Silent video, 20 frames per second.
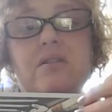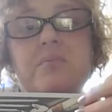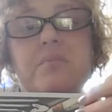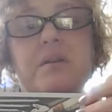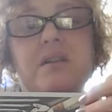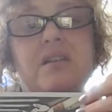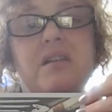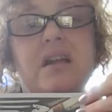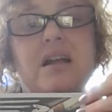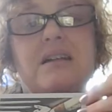
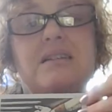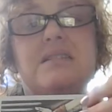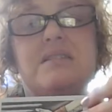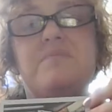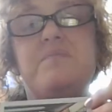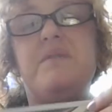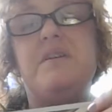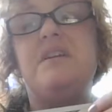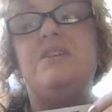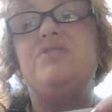bit nuts
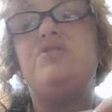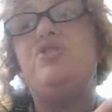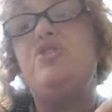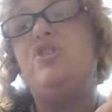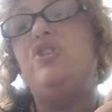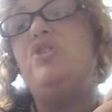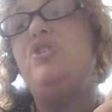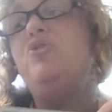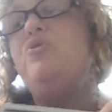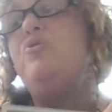because
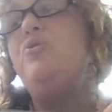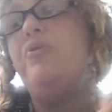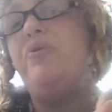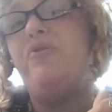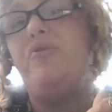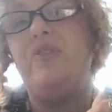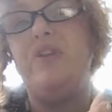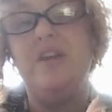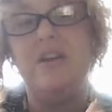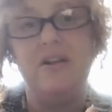you
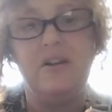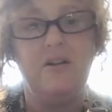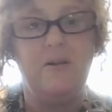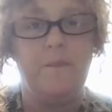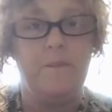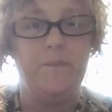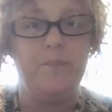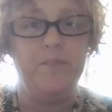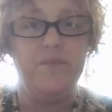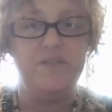
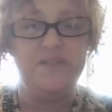feel